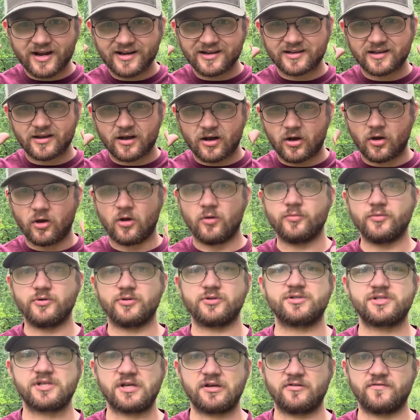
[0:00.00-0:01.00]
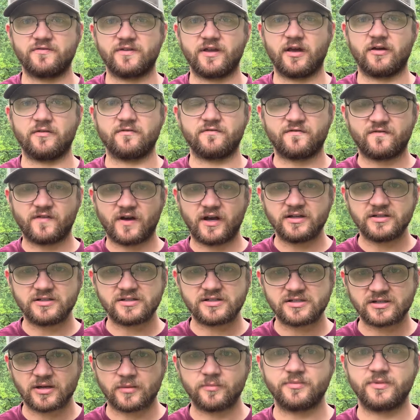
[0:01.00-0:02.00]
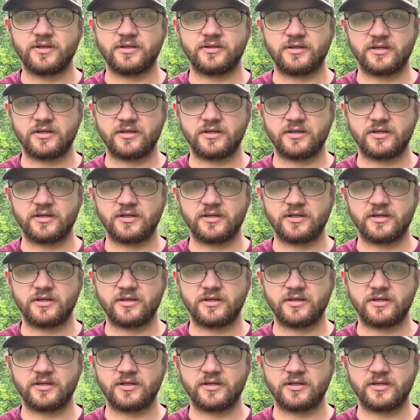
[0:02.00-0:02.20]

to calm yourself down. Find something